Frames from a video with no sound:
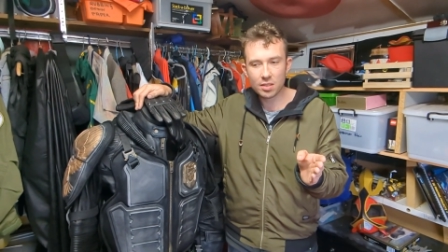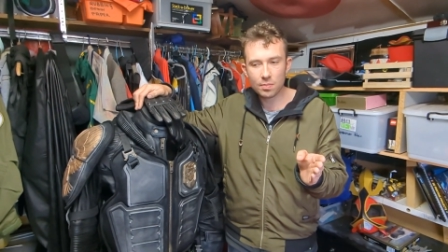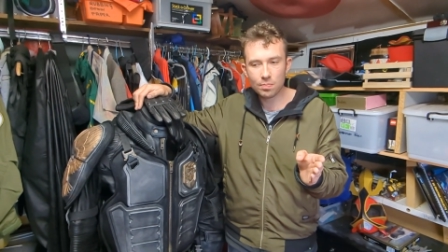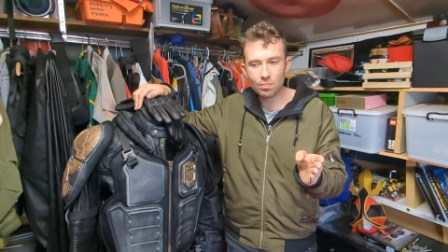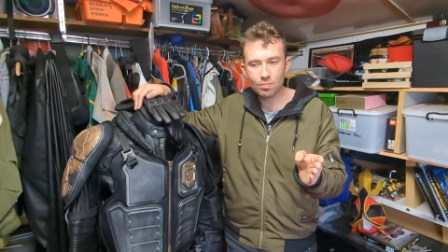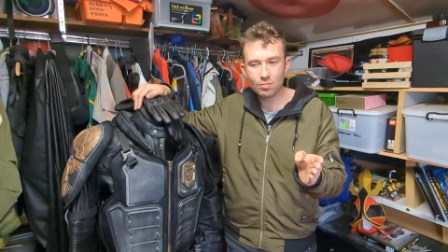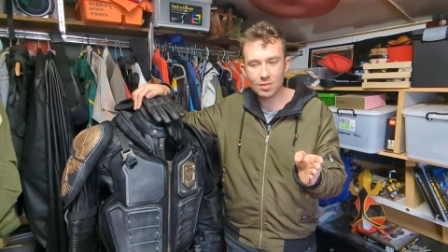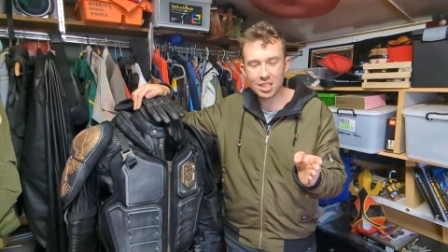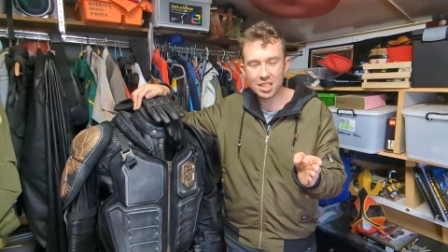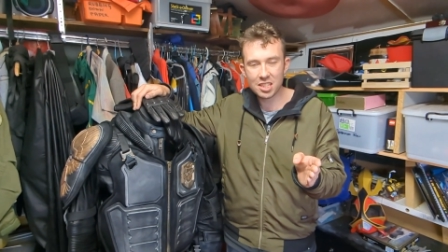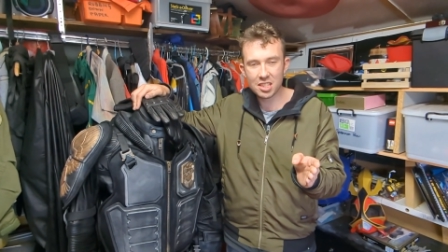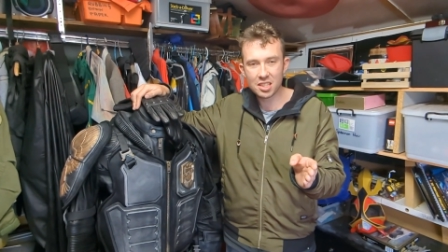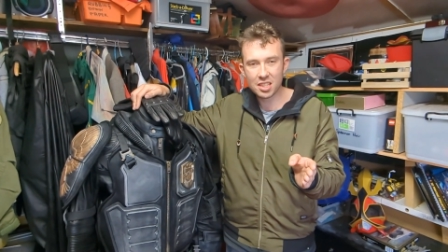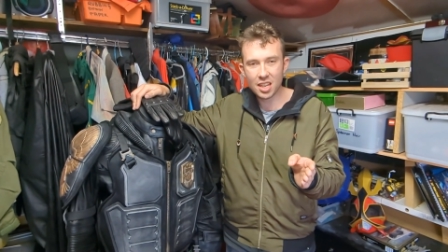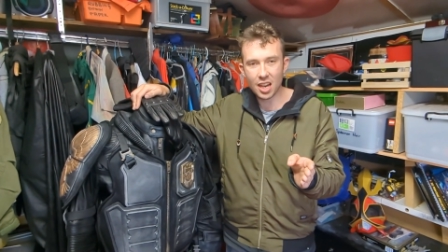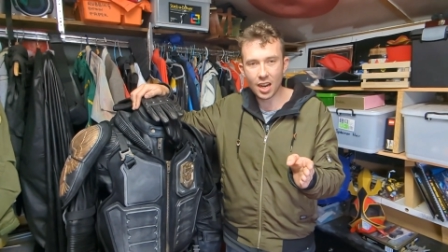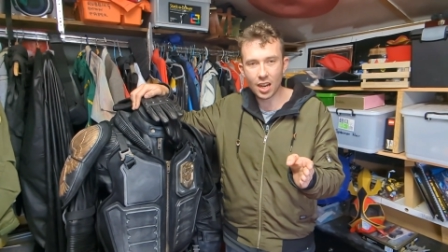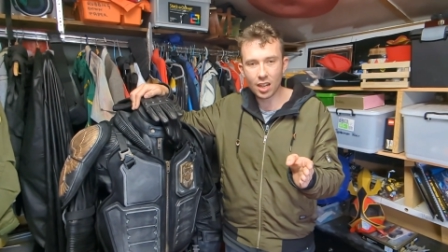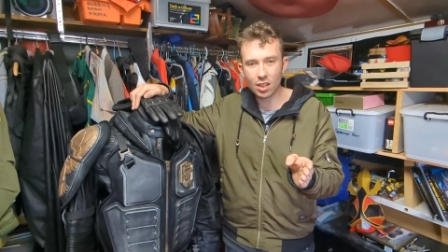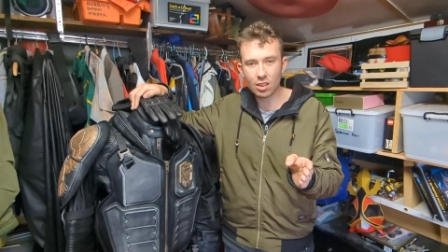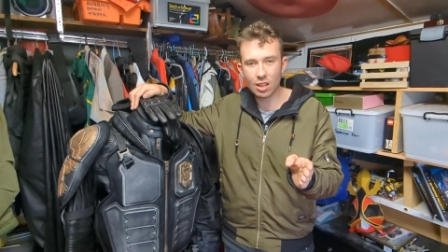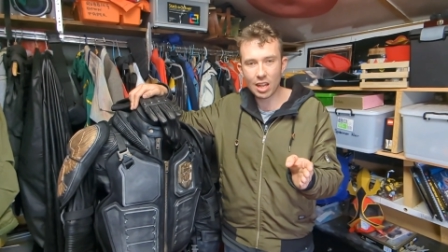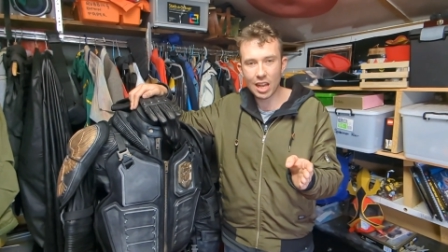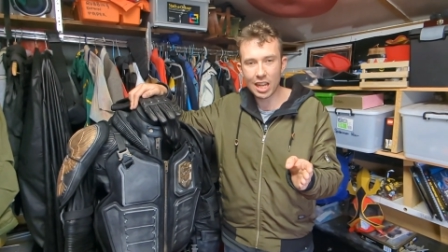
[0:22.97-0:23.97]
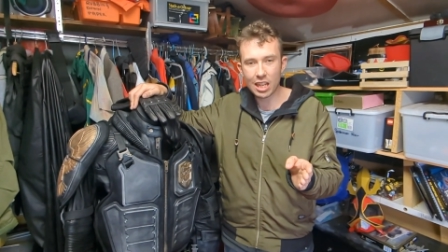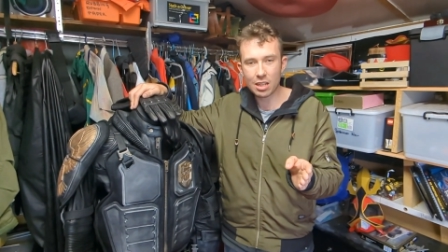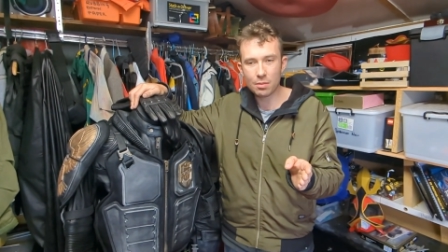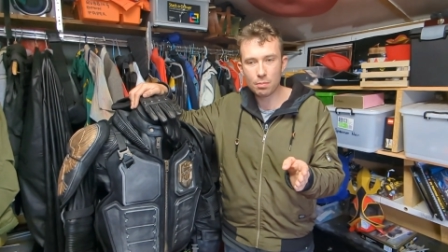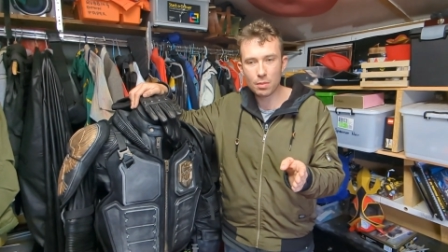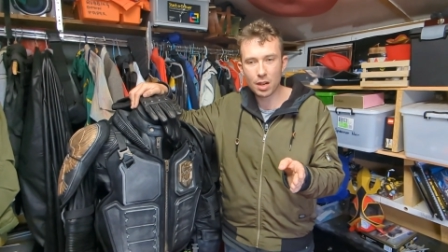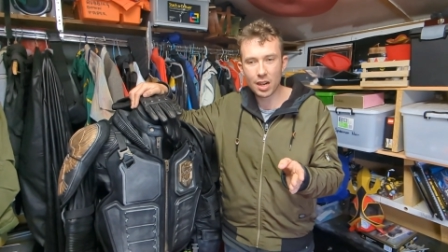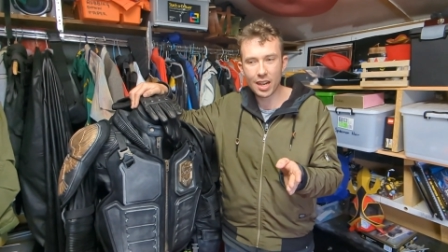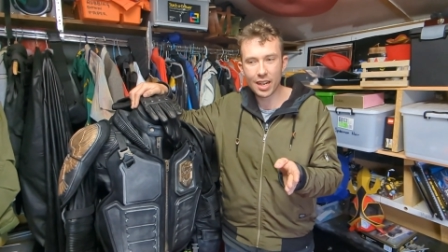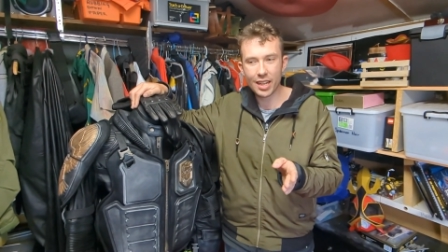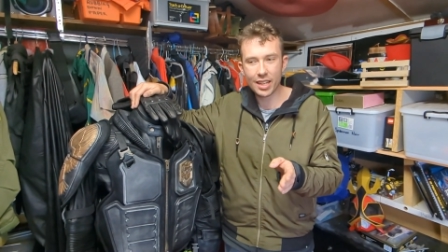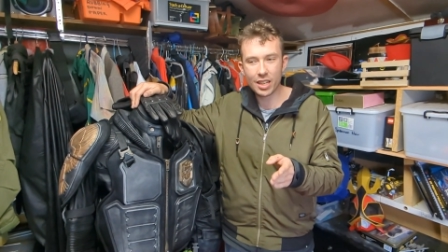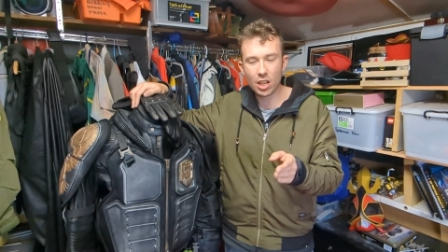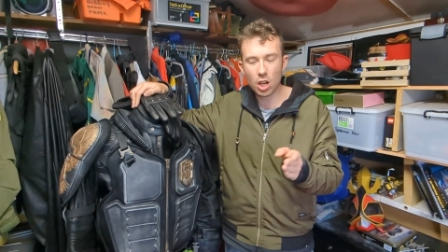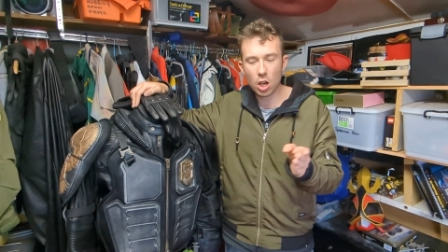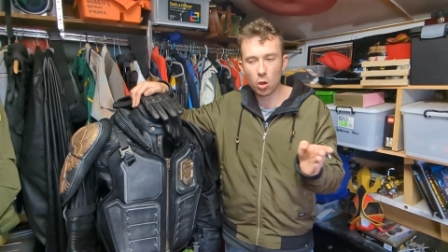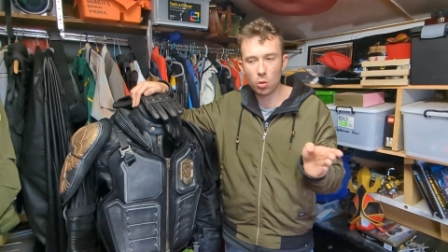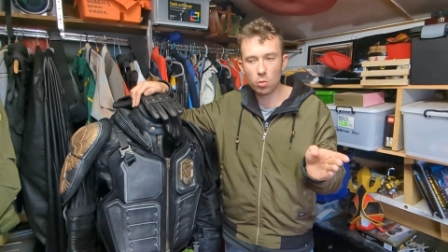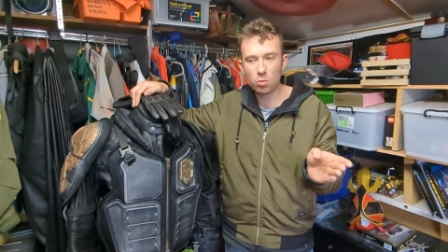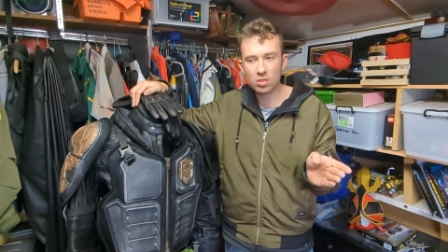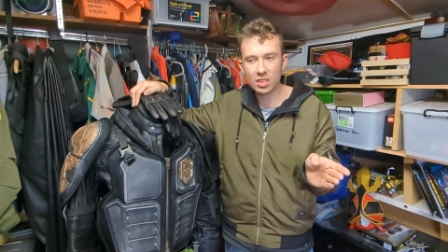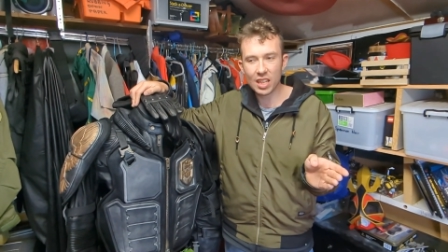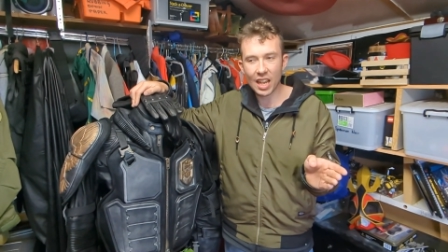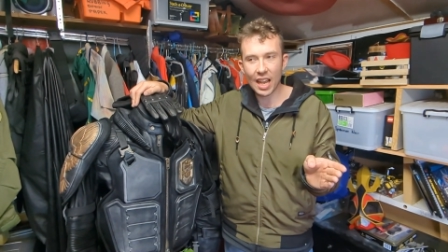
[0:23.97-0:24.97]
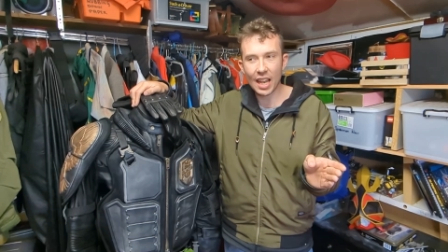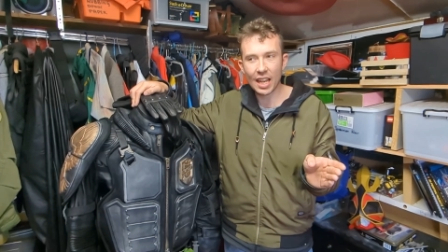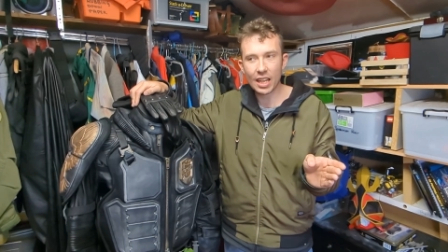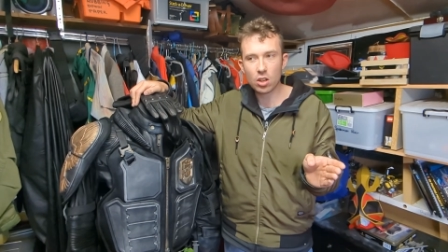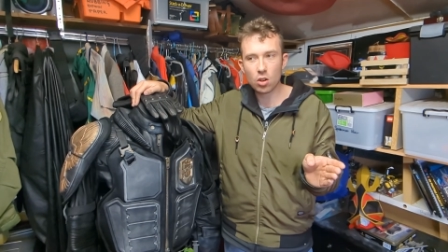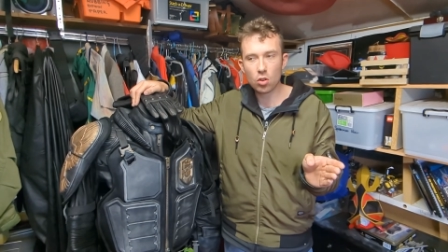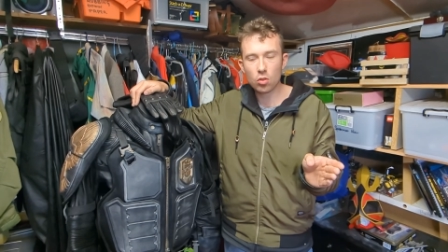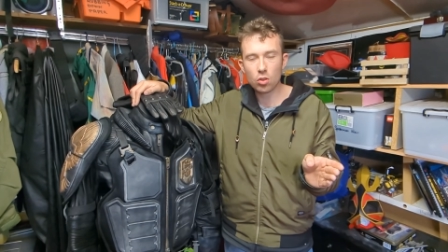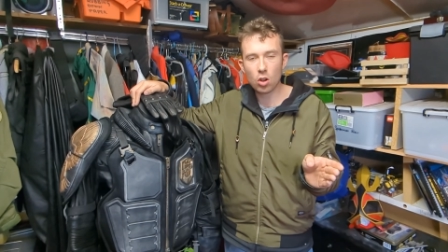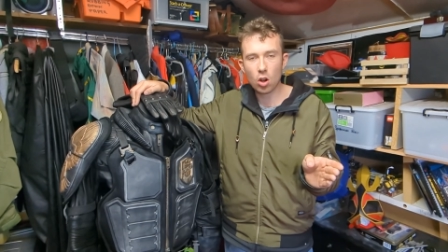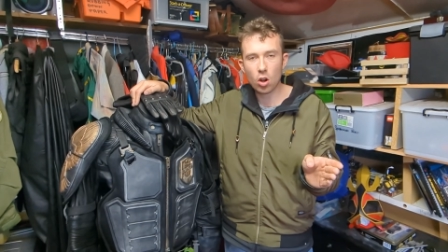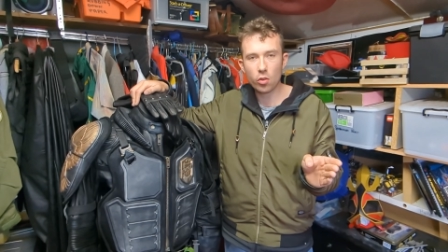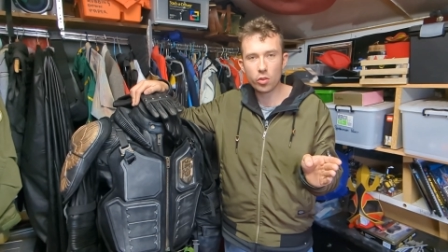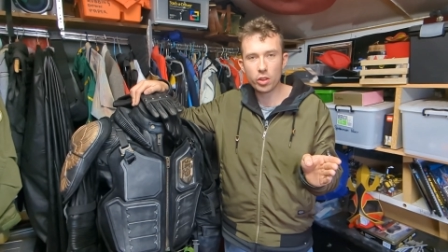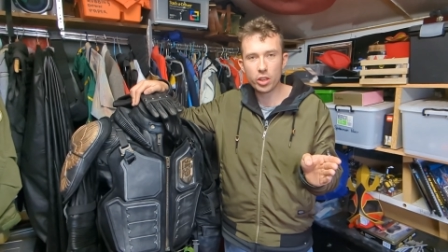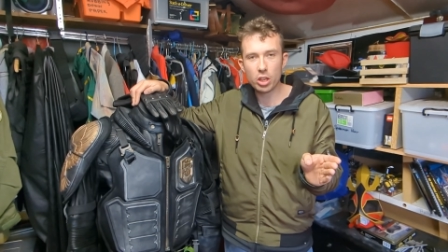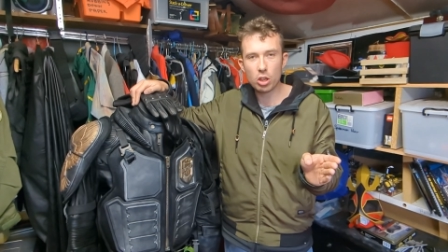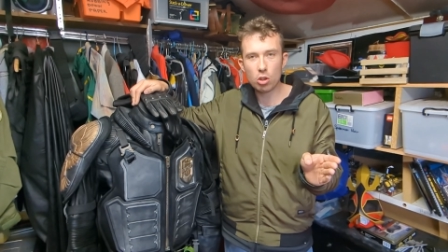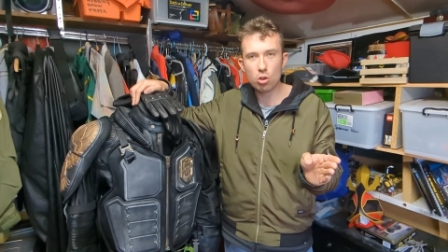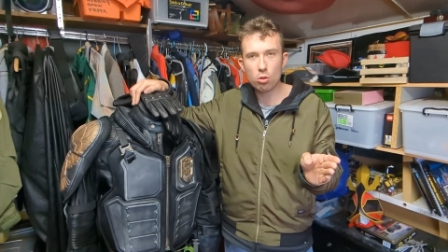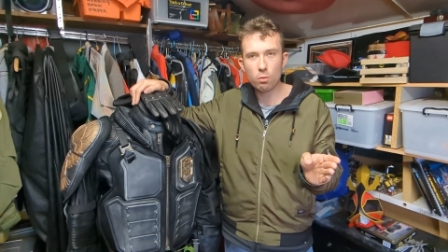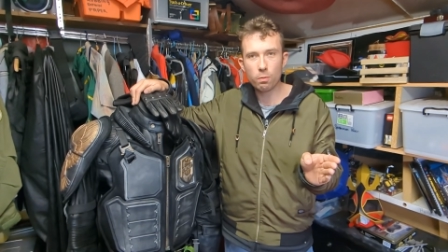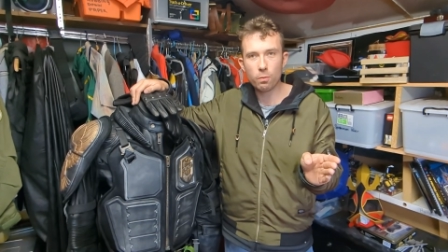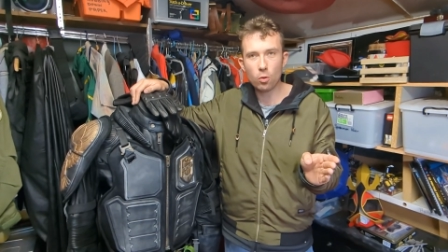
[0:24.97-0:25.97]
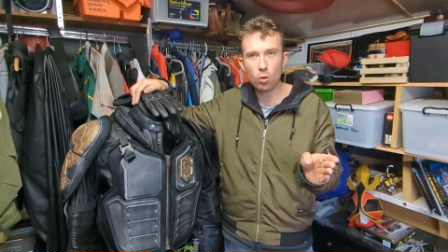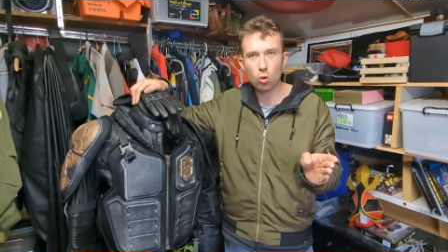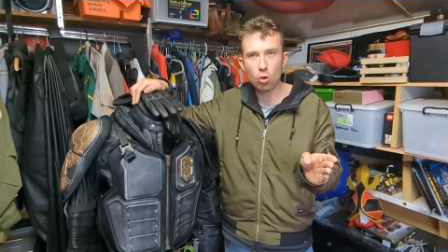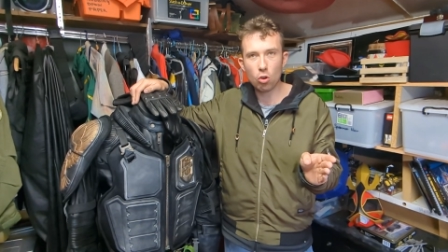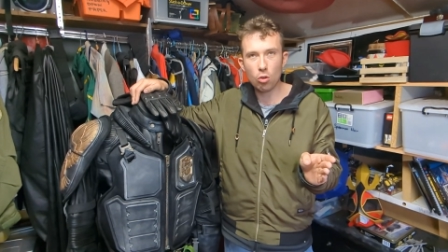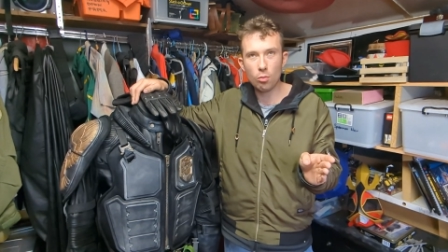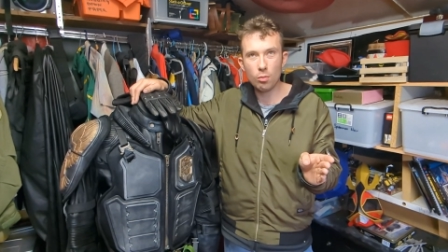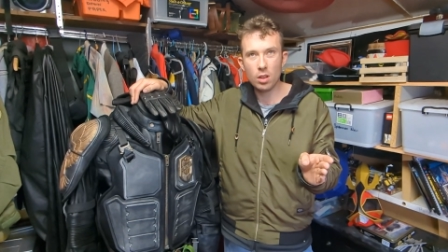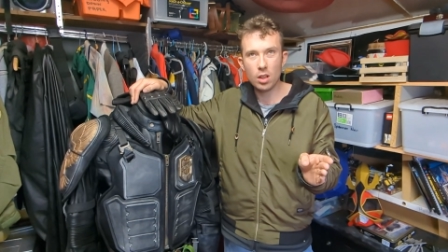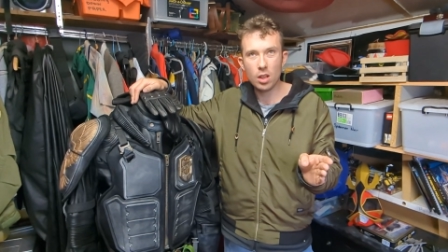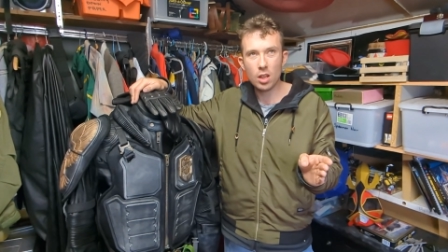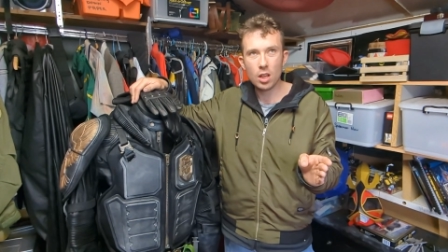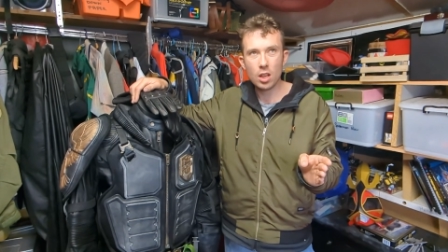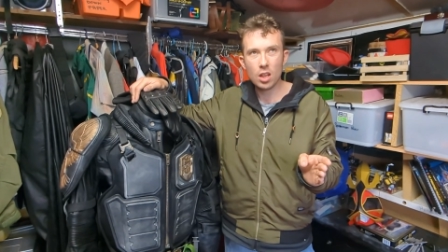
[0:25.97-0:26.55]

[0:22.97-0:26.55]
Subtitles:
This is kind of like my own take on the uniform.